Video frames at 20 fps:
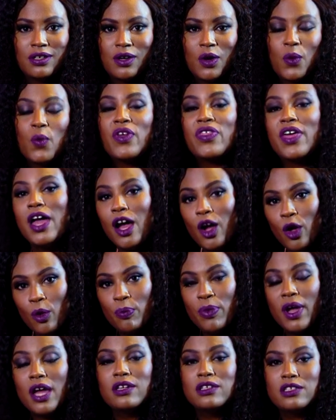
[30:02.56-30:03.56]
With
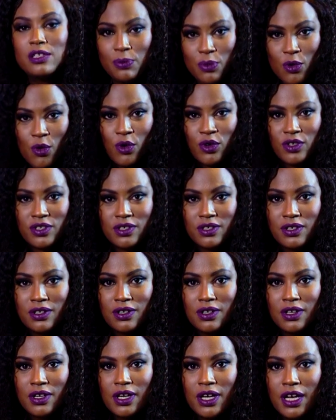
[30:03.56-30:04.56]
help and support,
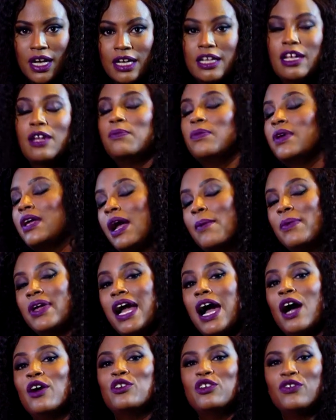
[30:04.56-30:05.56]
it can be coming
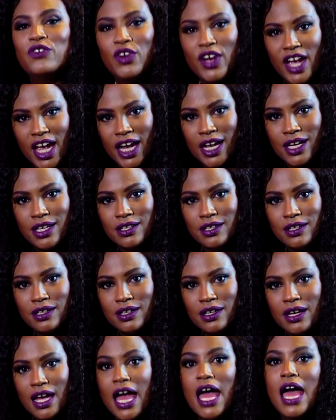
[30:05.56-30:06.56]
out of your head
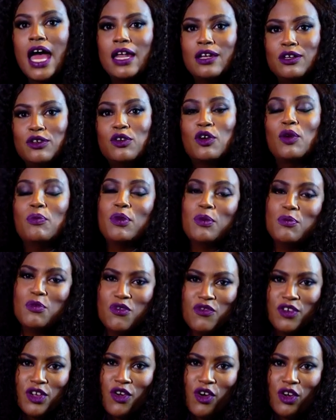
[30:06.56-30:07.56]
and you can be
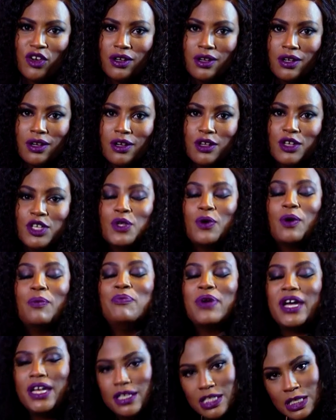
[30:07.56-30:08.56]
moving on to a
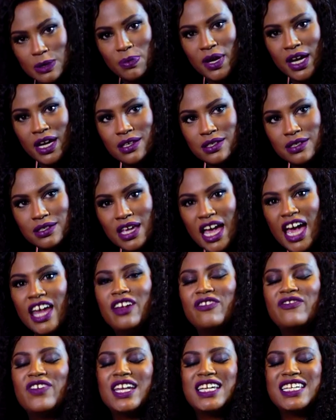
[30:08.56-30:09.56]
better space and a
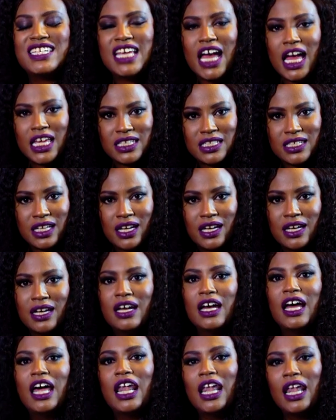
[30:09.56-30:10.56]
fantastic
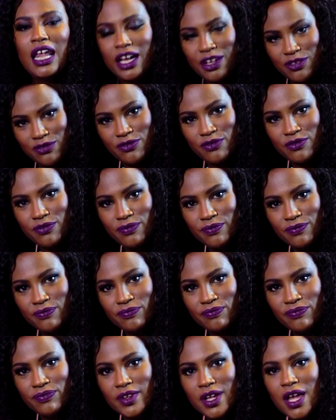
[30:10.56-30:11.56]
life.
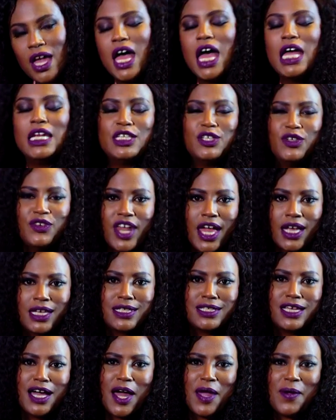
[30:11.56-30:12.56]
Until next
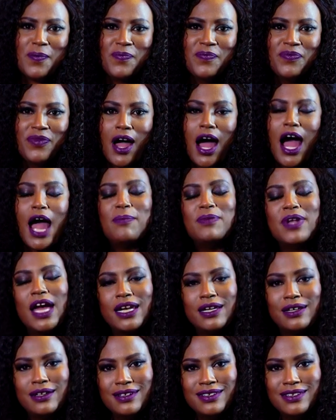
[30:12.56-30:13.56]
time, I'm
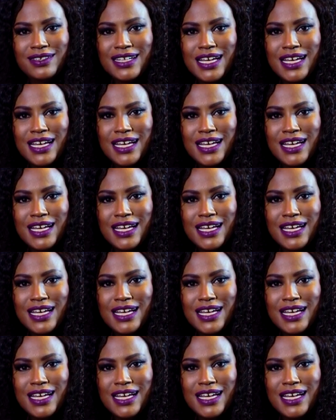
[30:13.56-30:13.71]
Nana.